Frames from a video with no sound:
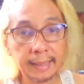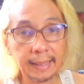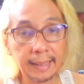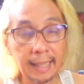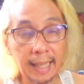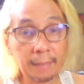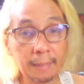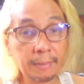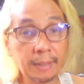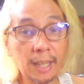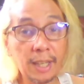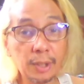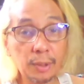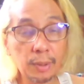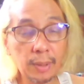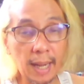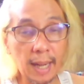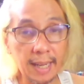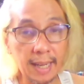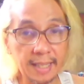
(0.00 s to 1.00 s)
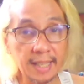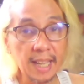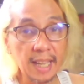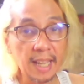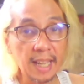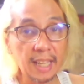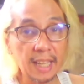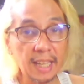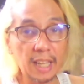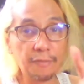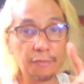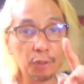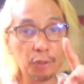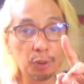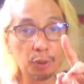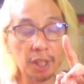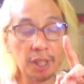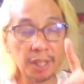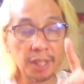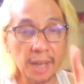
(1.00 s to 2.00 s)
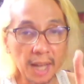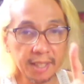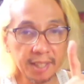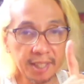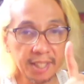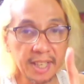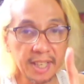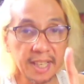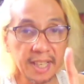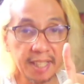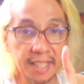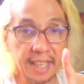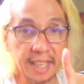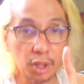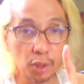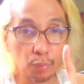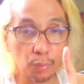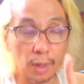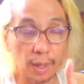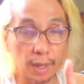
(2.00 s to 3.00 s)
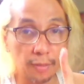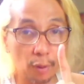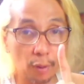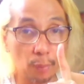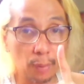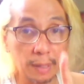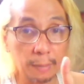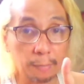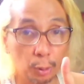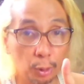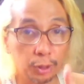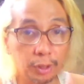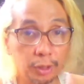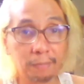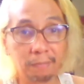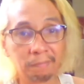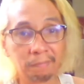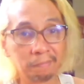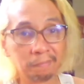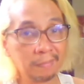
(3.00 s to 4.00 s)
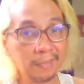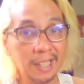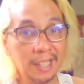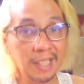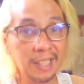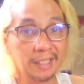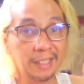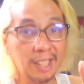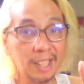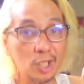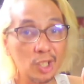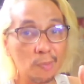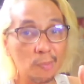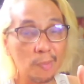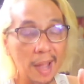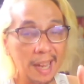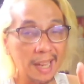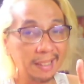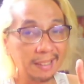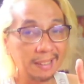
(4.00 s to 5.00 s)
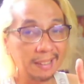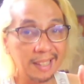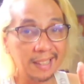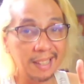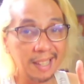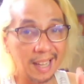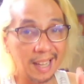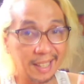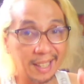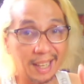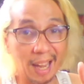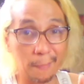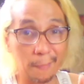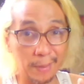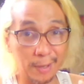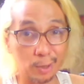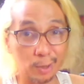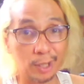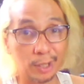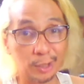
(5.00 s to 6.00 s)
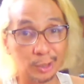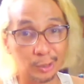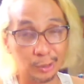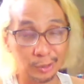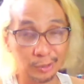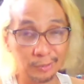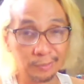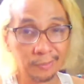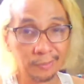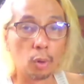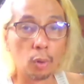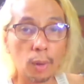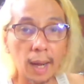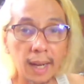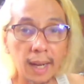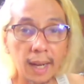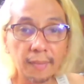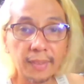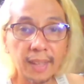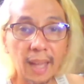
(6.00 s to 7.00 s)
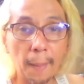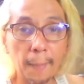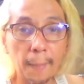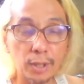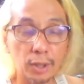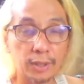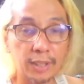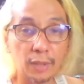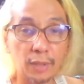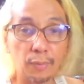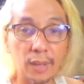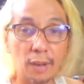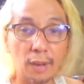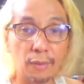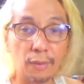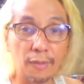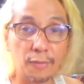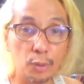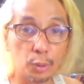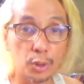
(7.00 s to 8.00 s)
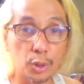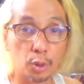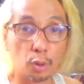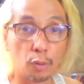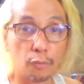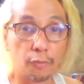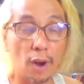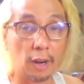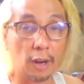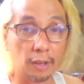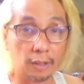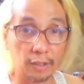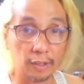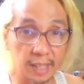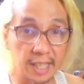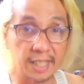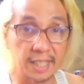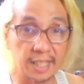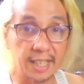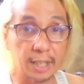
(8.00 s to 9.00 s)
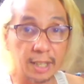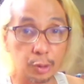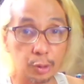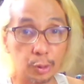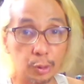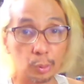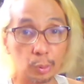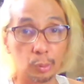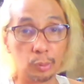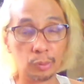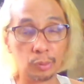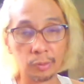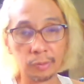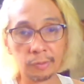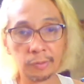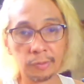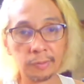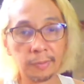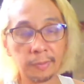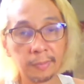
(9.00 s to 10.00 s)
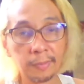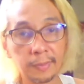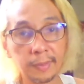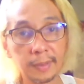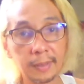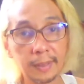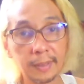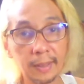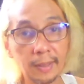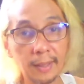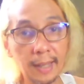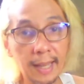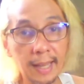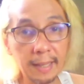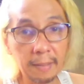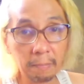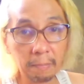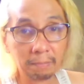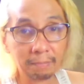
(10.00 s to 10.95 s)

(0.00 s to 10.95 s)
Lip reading: I'm telling you guys, if you did not see season 1 of the reboot, hindi nyo maiintindihan ang episode na to. Or any of the episodes that we have reviewed so far in season 2. Okay?